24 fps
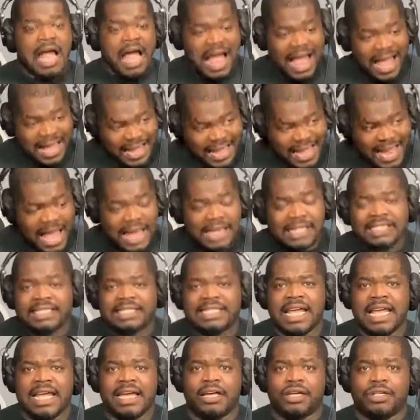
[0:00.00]
I got to
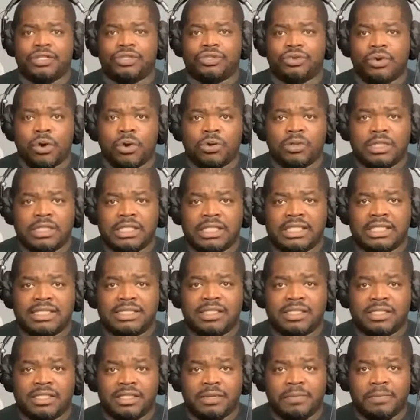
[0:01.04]
take control of this
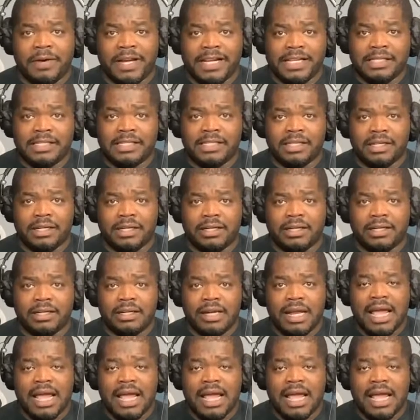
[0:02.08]
situation.